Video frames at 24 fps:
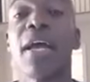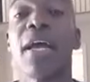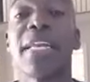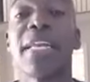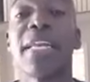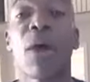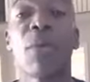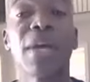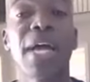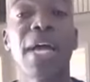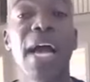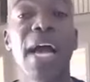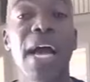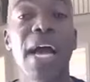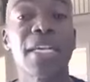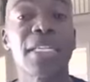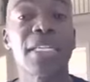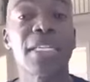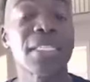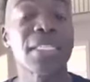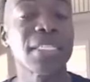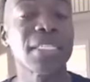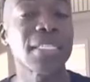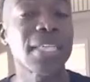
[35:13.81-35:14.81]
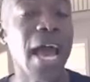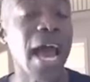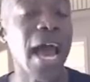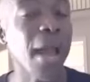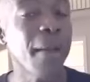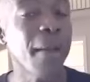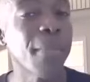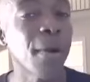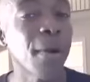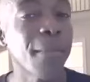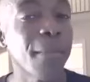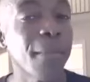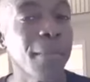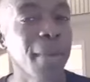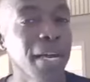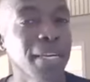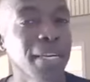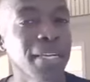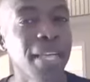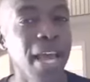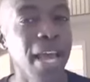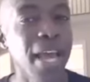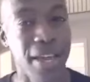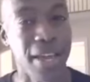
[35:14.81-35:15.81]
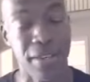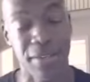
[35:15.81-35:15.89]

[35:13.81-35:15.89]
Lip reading: Now we got Cyber Monday.